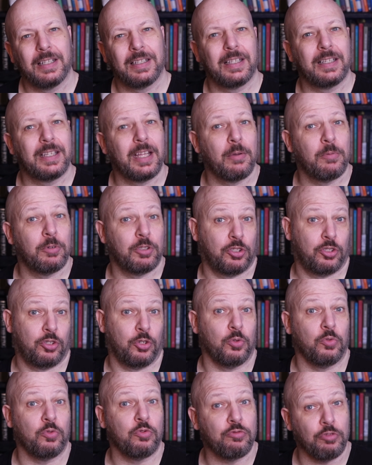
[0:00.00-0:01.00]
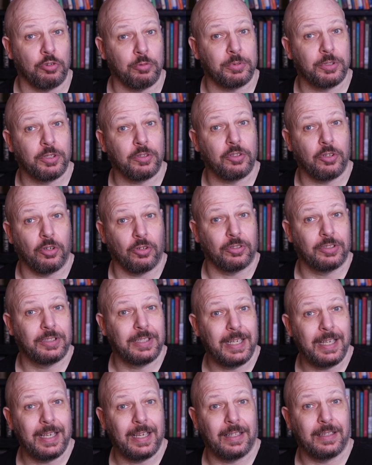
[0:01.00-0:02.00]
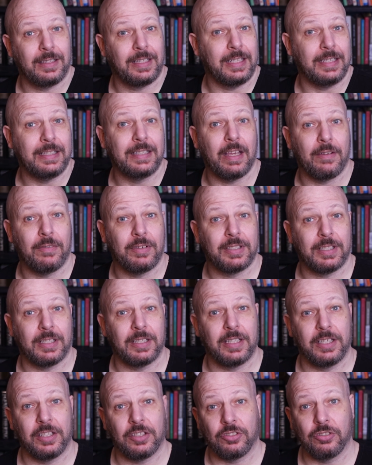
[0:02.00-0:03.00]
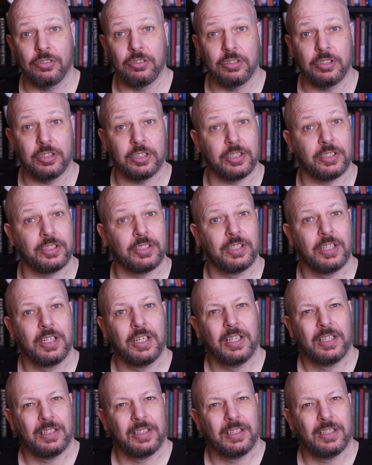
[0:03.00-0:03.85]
that there were two groups of gods here, the Devas and the Asuras.